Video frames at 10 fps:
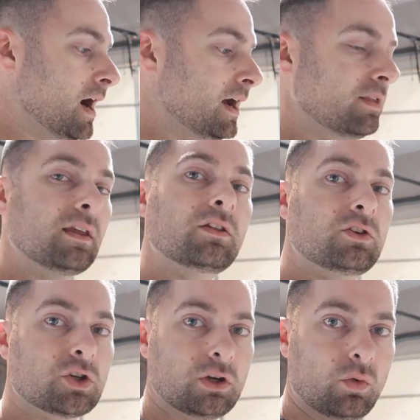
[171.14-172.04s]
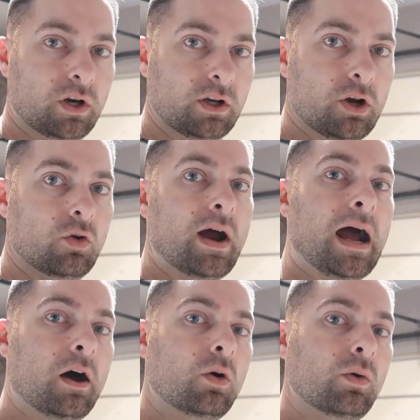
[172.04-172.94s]
I think that you're going to want to know
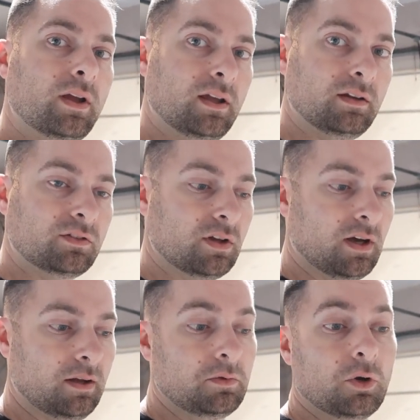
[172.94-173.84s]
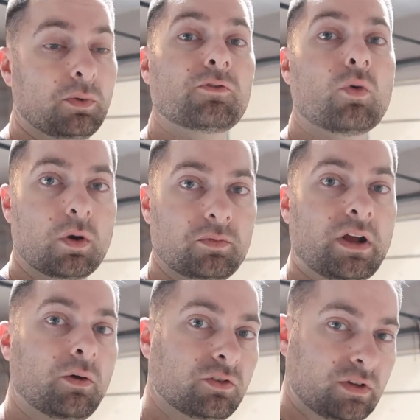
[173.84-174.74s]
how it performs,
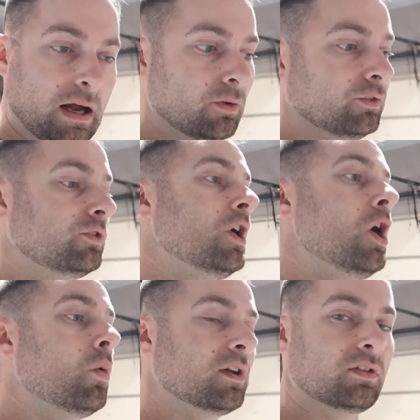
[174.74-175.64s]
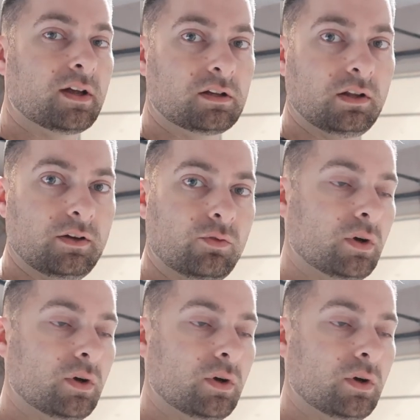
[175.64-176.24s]
how it sounds, what it's like to live